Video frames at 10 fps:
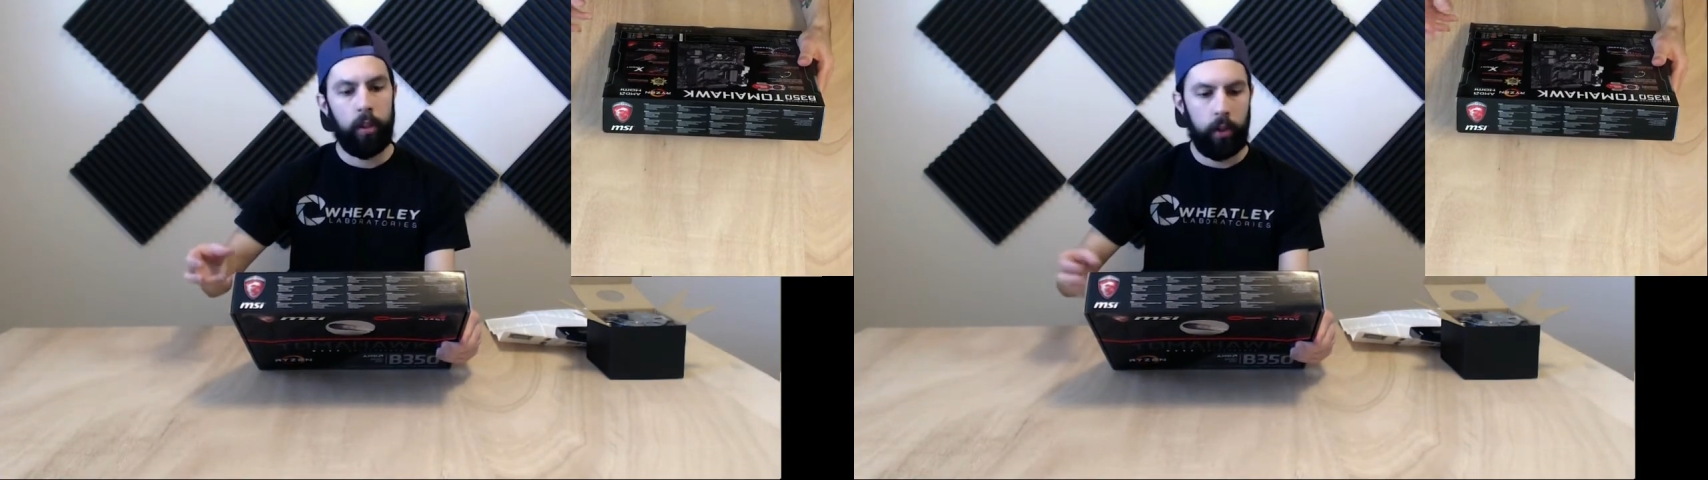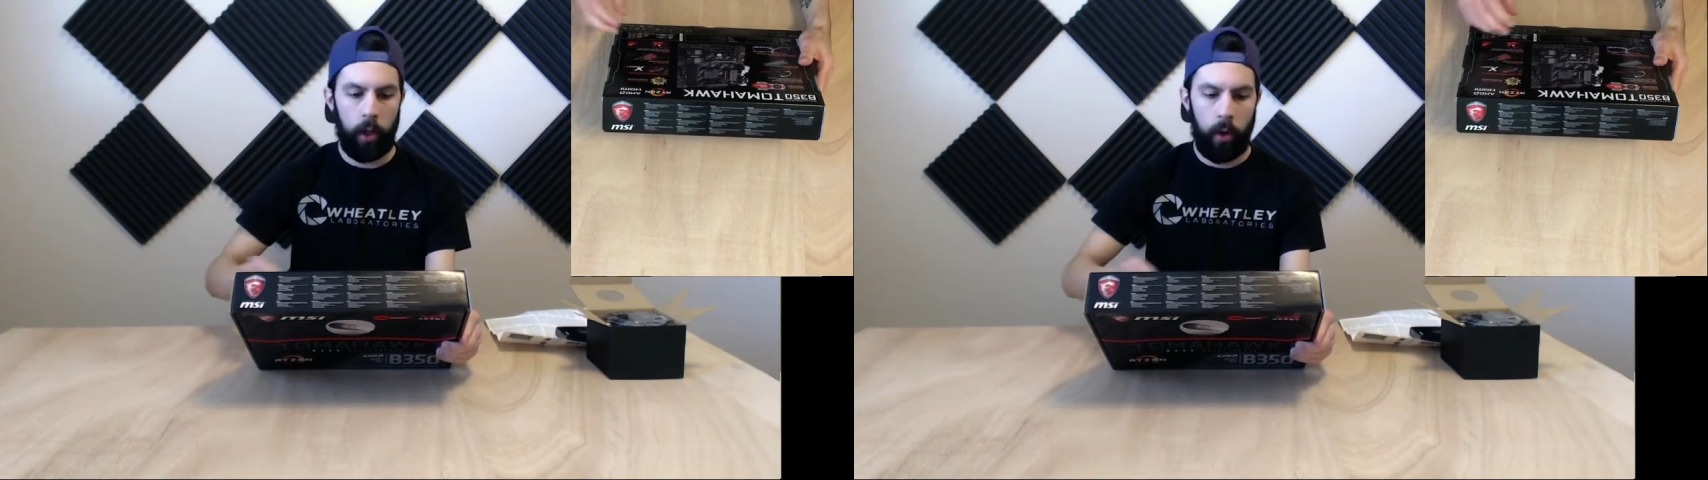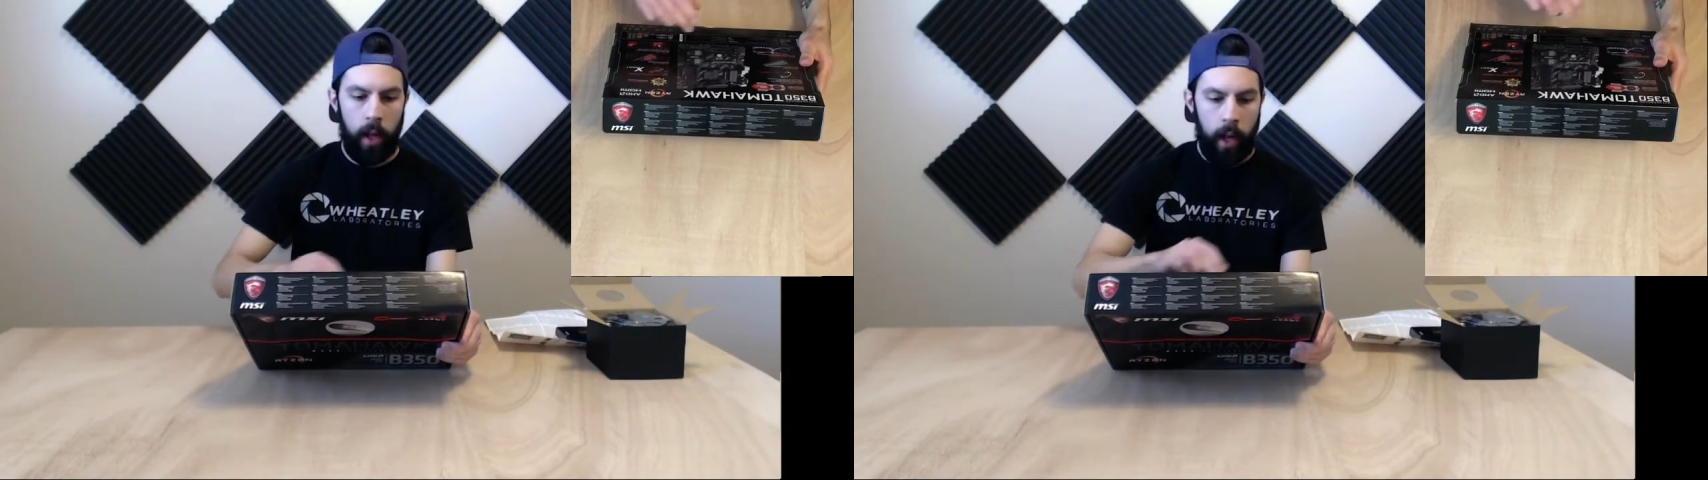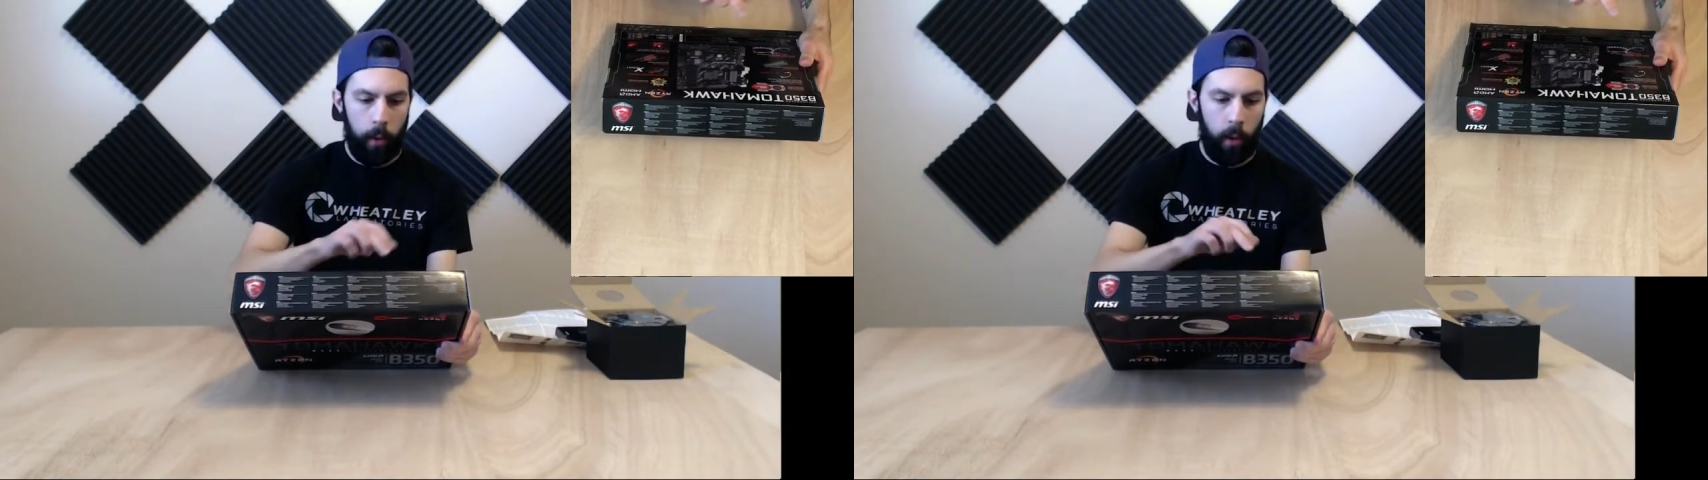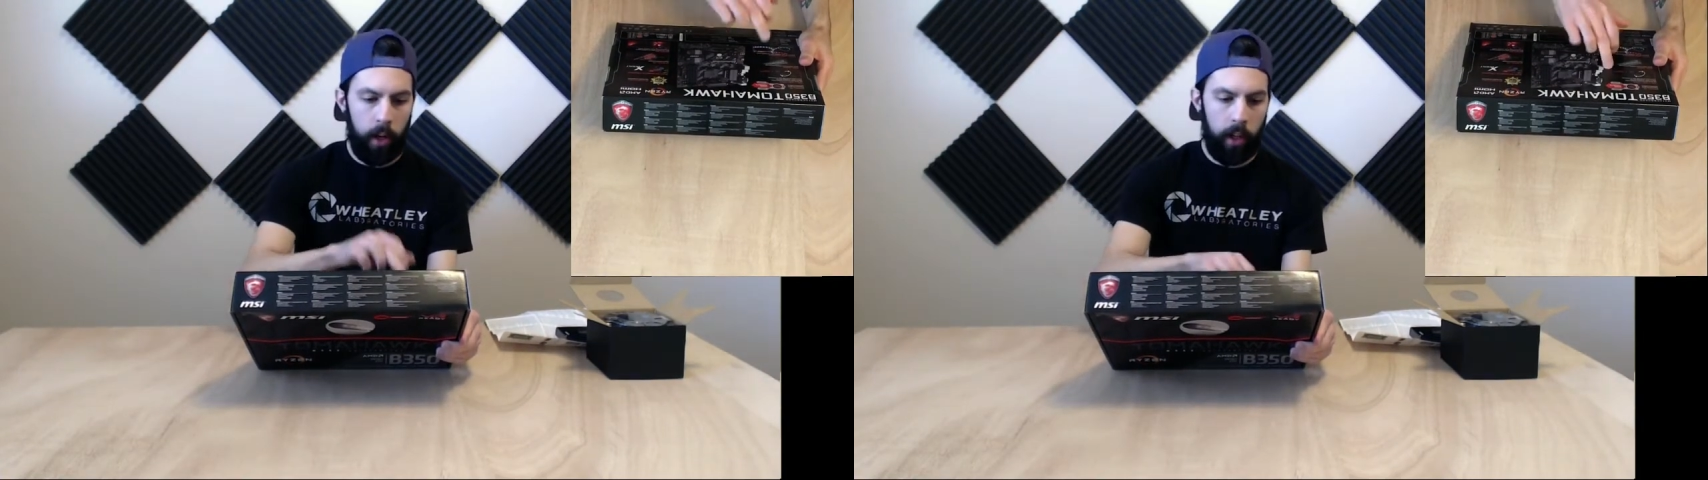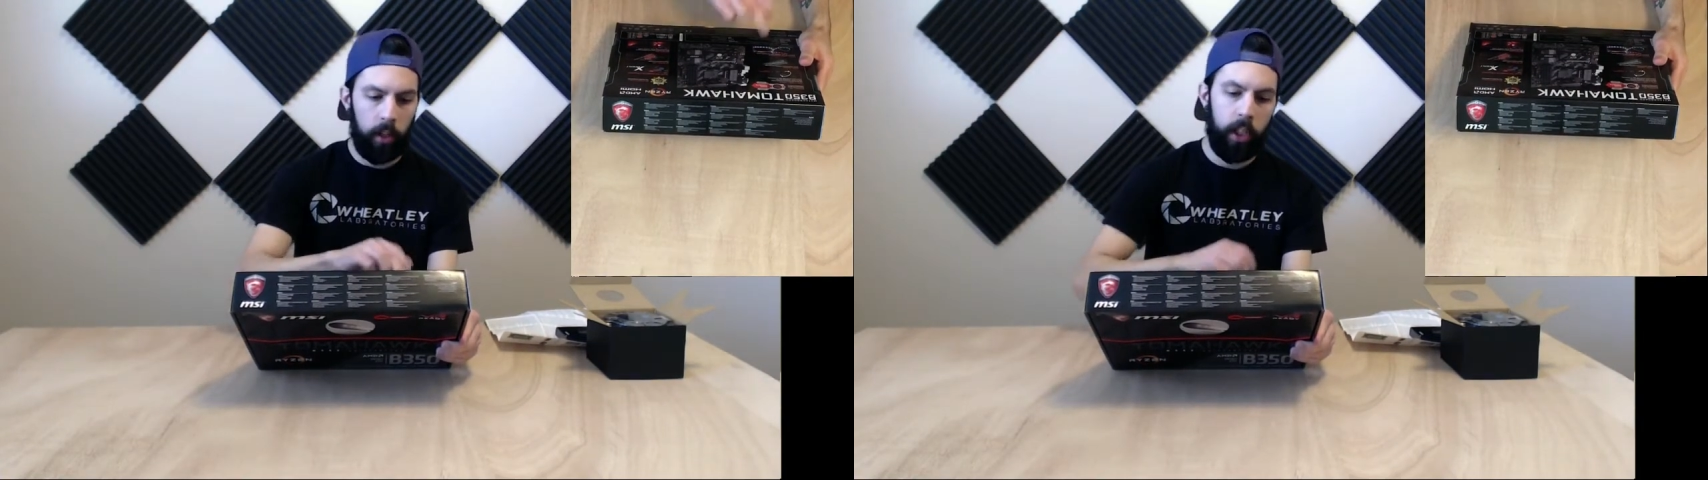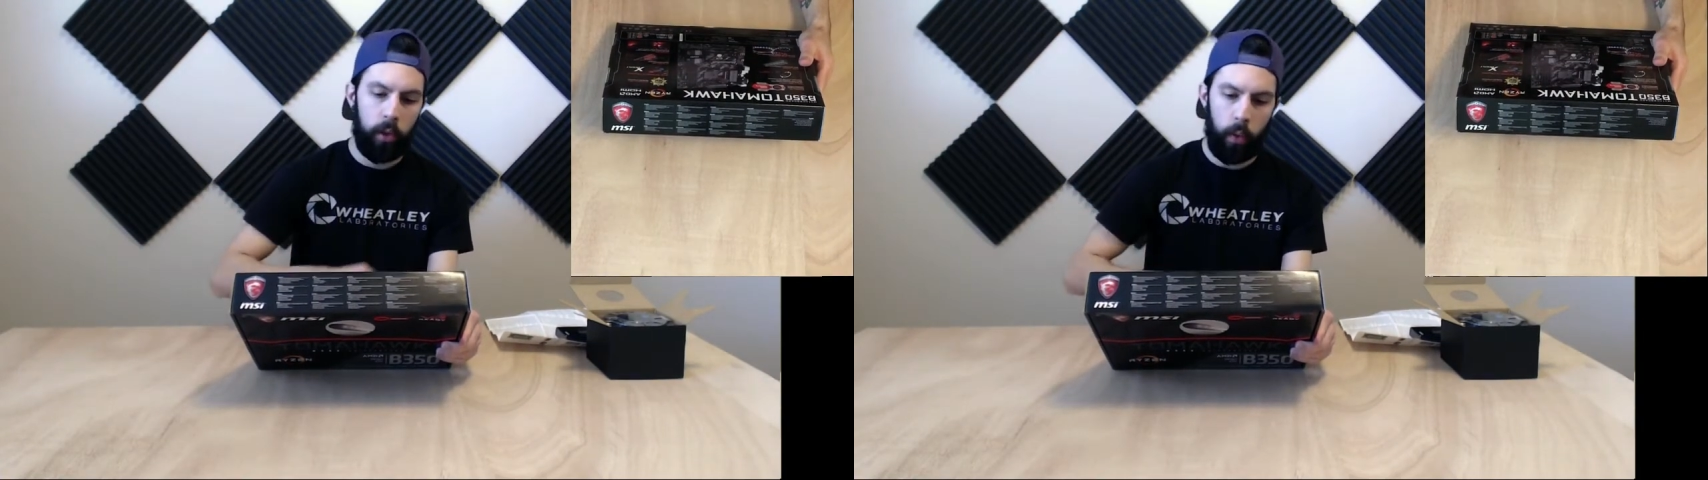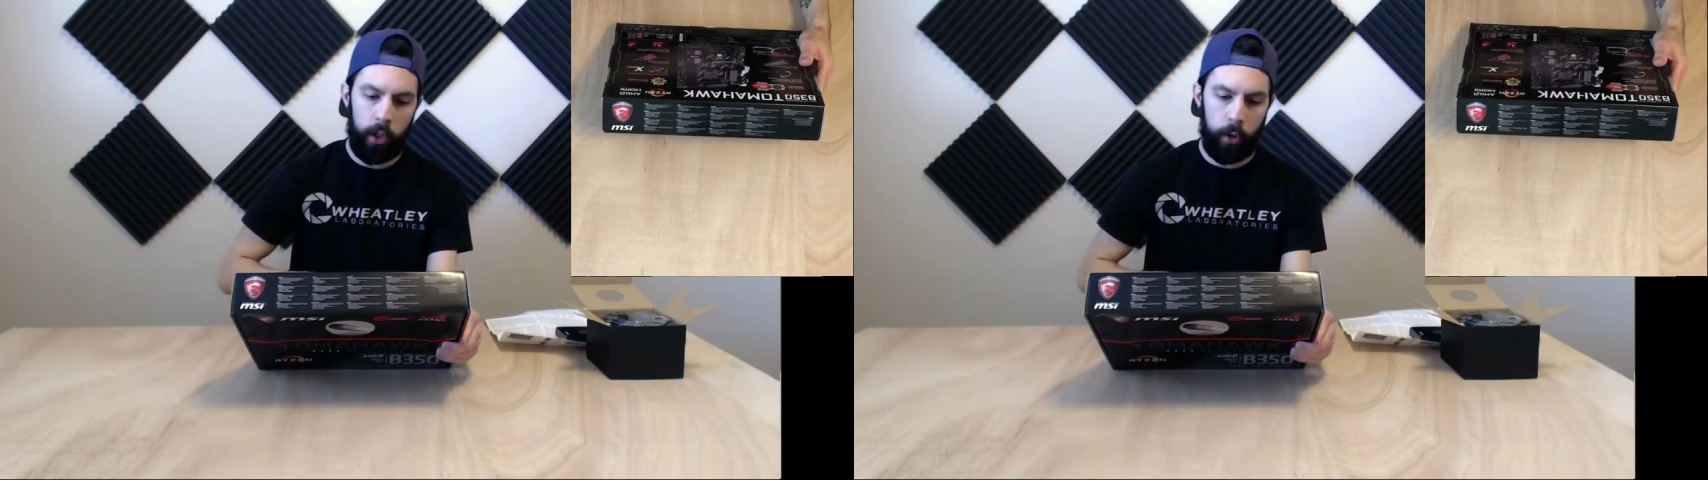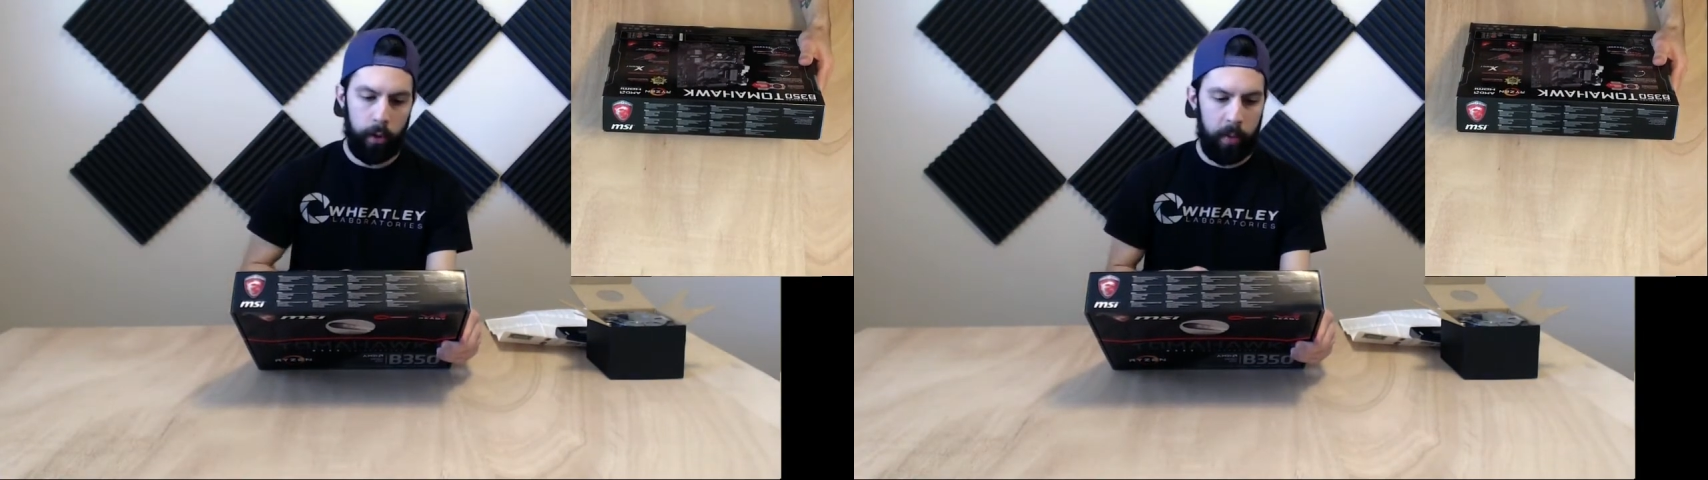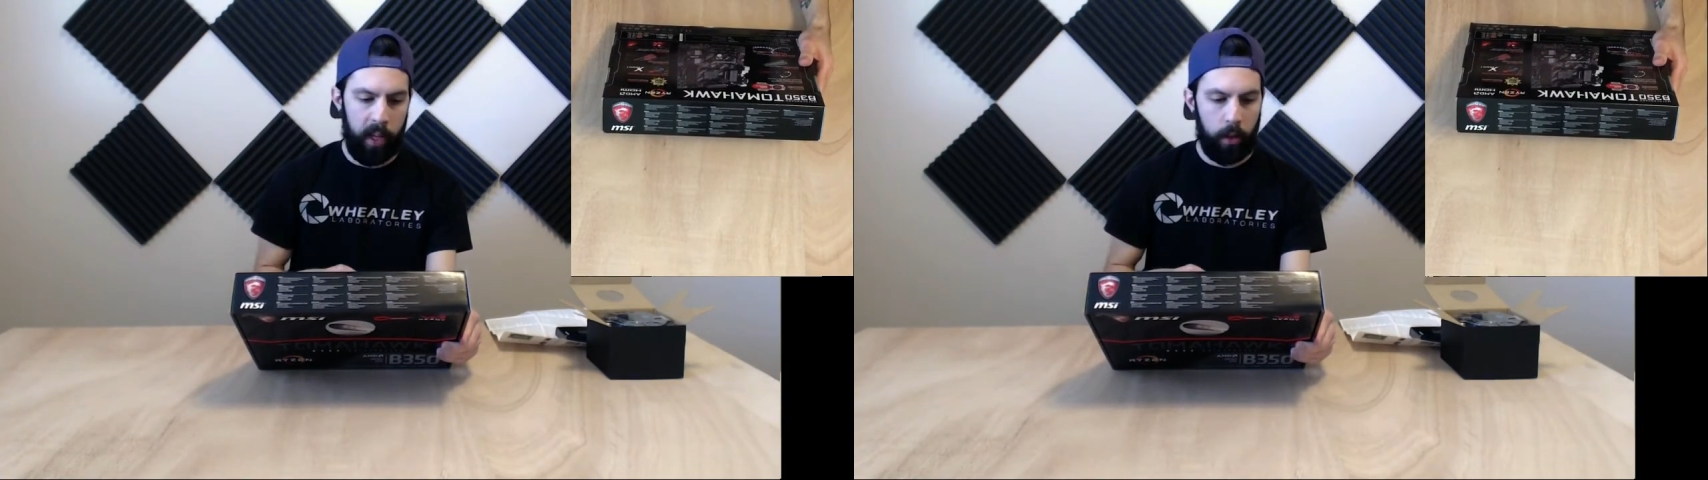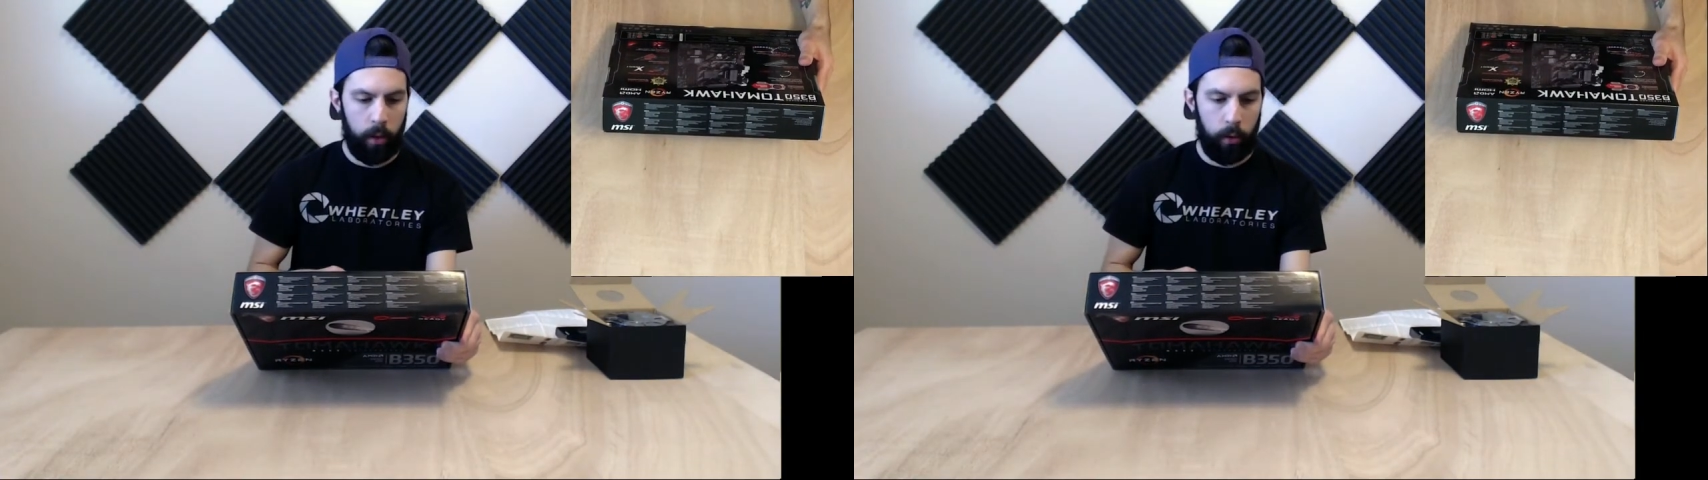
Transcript: So I wanted at least one USB